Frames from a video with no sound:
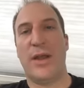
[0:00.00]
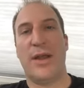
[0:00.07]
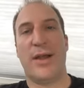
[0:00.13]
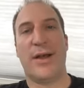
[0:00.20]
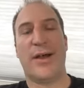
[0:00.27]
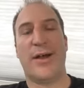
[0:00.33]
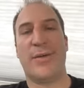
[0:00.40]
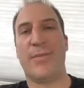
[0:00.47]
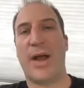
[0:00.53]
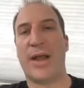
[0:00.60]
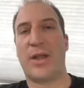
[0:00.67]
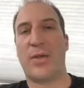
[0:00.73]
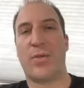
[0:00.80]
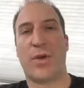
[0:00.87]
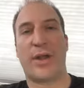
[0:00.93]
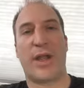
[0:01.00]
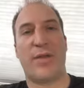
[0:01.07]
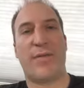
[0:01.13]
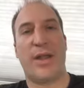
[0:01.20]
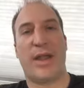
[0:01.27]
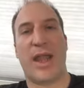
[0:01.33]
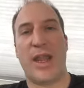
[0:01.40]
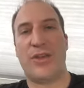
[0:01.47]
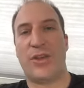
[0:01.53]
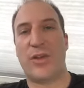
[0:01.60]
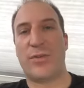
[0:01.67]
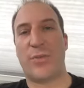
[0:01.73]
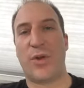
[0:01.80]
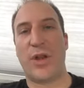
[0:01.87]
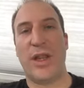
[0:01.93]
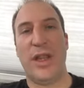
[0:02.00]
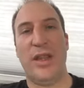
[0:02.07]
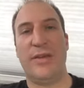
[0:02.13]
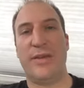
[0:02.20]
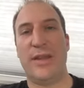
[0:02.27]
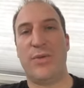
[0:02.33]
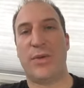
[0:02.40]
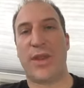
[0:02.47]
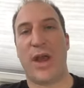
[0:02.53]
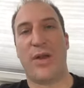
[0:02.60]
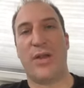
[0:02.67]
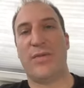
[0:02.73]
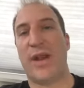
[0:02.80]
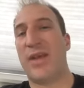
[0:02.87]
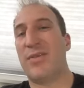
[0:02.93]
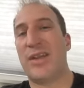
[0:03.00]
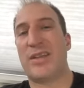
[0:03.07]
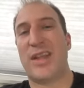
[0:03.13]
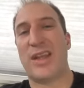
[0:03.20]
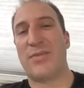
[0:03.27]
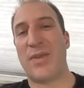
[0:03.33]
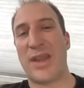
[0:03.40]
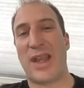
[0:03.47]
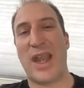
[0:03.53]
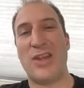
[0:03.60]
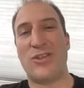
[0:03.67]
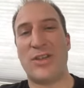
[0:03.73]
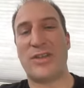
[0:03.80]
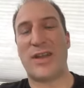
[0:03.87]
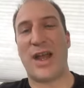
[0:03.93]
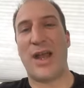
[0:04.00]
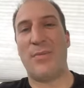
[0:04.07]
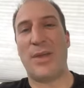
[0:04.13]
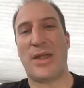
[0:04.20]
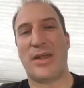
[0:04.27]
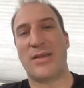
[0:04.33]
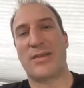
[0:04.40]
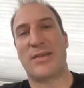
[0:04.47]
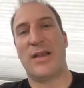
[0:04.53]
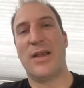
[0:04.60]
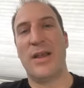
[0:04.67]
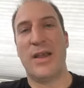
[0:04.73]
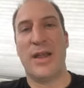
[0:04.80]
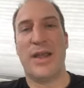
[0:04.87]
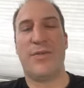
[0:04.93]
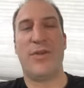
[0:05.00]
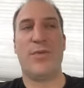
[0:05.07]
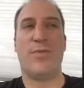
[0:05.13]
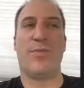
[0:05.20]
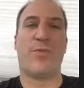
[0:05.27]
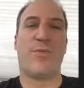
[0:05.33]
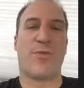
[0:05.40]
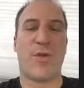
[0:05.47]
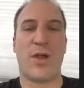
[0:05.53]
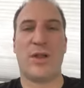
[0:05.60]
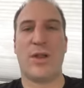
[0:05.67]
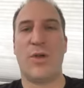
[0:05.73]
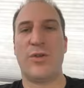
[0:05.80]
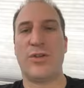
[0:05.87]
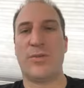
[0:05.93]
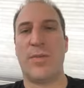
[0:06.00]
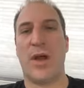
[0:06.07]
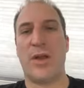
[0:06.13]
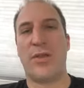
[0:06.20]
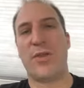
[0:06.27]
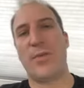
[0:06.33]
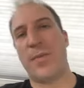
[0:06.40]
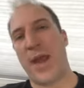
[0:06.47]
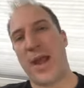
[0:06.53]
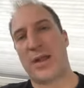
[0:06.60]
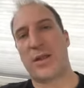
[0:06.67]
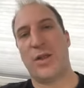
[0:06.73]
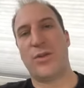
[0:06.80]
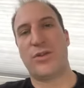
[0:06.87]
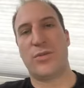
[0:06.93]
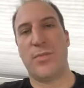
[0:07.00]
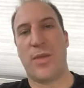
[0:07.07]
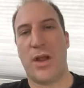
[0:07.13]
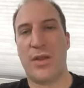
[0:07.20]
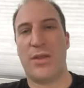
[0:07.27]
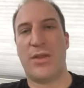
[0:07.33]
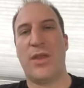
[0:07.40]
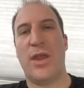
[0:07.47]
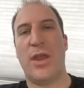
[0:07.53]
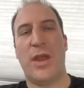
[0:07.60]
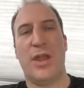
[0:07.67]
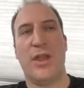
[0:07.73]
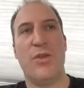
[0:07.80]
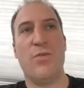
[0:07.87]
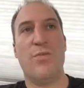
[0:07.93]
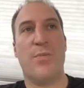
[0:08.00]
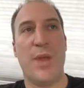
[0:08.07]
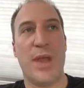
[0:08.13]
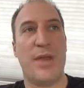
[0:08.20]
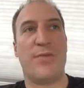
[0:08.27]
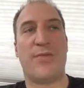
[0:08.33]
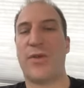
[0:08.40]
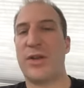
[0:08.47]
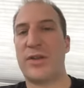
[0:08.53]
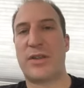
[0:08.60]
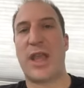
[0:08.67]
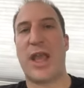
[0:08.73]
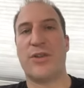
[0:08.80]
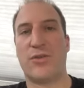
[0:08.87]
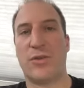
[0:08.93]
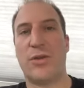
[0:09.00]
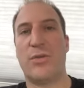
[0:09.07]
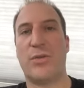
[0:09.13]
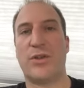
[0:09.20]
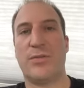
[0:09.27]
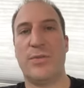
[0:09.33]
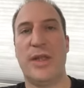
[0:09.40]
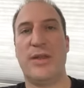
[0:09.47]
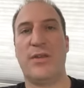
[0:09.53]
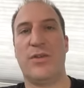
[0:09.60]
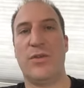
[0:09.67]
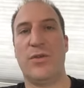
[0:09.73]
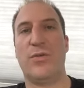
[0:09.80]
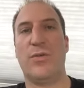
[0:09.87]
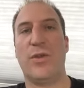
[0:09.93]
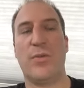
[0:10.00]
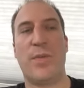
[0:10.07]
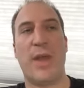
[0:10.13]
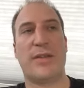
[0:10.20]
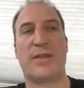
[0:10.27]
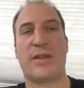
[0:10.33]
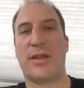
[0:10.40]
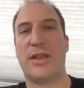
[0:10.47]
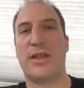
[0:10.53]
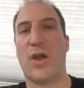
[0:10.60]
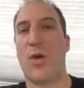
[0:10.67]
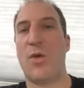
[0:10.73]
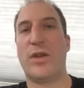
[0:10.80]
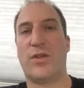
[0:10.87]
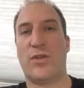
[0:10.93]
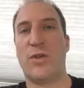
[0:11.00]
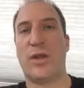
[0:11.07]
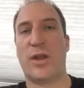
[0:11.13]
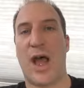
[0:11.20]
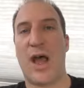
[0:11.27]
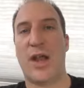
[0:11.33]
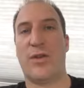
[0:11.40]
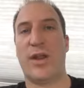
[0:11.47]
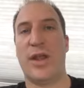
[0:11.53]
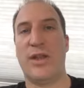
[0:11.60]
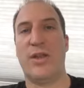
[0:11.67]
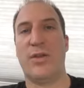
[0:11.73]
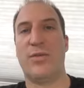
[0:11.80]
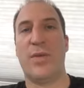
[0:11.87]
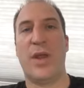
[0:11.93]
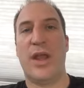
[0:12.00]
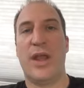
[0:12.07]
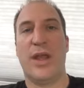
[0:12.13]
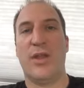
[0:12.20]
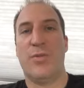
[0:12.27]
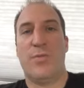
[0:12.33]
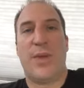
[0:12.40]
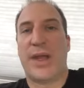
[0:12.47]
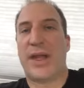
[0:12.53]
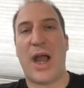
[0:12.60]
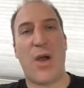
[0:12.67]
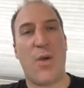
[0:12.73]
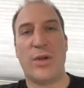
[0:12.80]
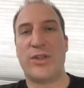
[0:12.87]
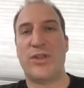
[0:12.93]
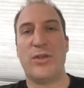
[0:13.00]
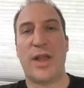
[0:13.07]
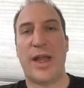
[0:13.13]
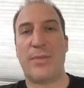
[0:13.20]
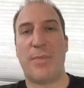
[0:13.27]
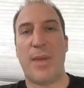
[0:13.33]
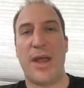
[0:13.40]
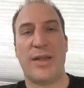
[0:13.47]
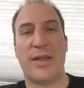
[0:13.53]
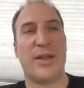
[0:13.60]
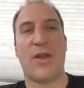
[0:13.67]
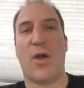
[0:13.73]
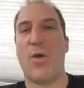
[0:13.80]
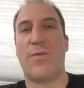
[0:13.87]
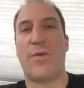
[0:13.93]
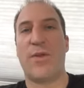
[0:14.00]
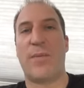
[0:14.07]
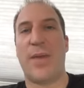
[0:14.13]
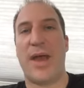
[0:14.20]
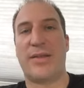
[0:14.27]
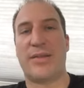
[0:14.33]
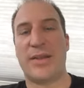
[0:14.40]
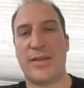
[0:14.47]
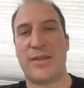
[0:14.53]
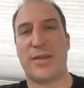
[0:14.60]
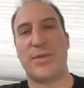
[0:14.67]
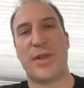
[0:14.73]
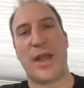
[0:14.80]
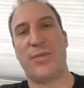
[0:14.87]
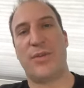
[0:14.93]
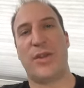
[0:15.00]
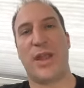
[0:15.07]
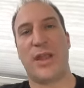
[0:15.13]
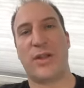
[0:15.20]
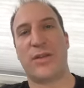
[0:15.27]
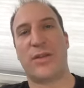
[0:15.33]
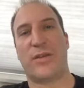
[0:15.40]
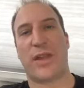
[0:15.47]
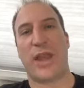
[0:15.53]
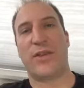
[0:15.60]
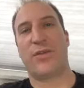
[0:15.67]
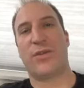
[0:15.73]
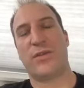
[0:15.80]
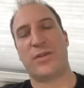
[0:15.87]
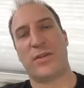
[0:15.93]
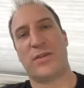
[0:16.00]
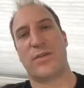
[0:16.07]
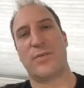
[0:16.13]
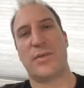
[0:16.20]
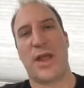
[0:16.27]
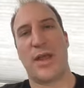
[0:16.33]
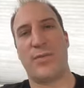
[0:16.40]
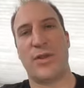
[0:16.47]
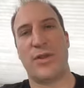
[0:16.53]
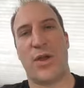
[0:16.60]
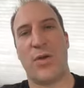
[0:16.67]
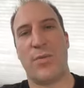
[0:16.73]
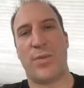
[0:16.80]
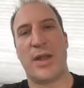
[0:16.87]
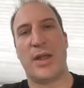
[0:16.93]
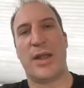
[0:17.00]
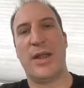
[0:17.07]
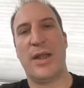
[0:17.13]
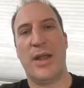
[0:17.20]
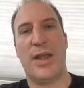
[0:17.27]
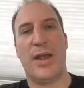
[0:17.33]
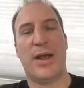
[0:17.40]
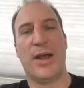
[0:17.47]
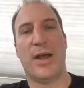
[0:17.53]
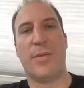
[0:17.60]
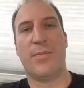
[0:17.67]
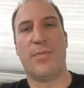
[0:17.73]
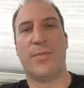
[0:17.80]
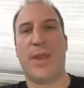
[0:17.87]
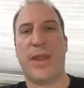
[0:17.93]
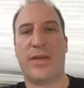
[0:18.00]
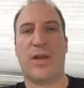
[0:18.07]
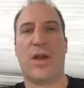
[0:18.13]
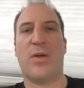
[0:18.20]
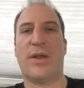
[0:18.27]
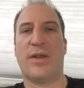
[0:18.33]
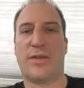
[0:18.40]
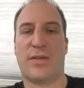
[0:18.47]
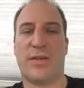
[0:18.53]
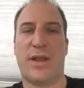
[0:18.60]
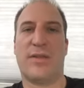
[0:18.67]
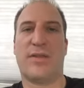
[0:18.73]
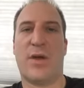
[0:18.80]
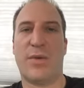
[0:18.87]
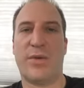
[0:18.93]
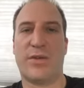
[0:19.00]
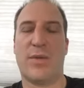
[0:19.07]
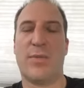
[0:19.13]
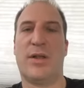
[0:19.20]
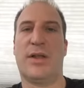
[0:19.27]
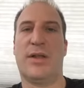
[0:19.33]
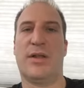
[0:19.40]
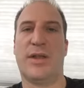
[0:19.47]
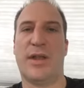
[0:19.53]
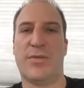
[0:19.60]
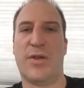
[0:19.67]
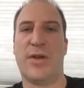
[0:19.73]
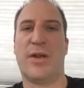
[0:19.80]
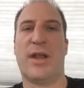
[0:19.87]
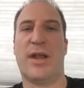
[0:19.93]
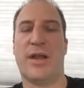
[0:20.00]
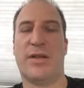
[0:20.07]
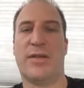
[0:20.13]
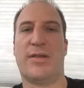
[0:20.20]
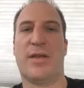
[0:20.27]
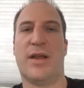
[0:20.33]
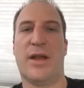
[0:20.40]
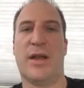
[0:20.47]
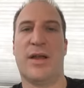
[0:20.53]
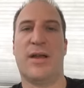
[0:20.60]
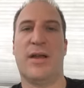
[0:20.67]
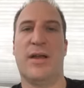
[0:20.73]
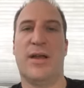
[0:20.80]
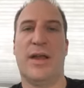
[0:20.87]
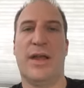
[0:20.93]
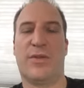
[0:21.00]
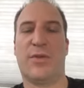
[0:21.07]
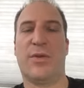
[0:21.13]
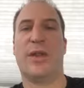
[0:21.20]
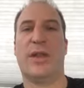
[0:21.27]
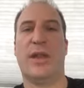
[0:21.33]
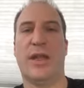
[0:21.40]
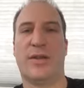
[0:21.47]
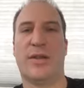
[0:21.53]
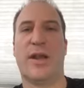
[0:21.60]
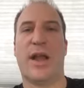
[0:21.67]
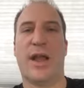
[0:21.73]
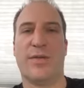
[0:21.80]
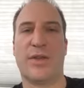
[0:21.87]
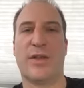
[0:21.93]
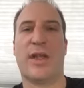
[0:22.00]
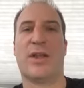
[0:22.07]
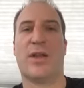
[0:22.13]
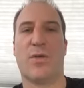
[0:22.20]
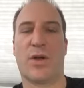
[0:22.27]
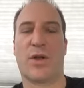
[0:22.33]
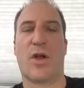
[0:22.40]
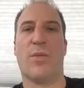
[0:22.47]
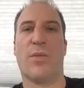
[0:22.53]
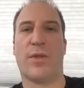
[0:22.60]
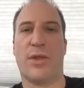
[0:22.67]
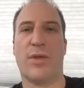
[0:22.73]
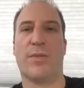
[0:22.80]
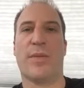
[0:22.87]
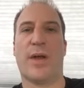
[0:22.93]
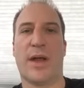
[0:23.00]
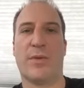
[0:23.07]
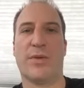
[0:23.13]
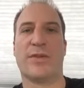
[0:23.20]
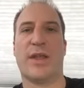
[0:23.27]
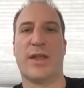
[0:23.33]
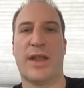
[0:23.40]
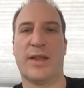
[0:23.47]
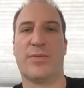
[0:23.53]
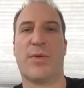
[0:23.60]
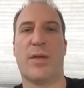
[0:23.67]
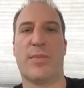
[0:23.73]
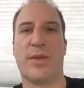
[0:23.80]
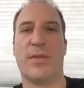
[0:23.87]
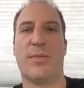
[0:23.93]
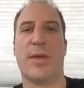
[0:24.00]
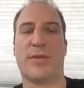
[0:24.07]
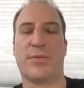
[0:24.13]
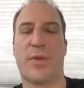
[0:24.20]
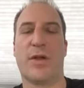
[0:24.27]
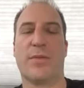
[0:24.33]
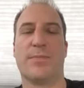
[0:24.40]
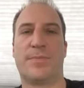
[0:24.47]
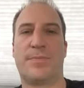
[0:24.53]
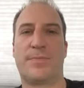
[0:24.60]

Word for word: Um, I can work in vacations pretty easy without even having to take vacation time because if you front load your month or back load your month, you bid for a schedule, which means you you basically go into a lottery and you you pick out what you like best and hope for the best. And sometimes you get good schedules and sometimes you don't, but um, it's always, it's always something a little different. And it's, uh, it's really neat to not have to take your work home with you. I will say that's probably the best part.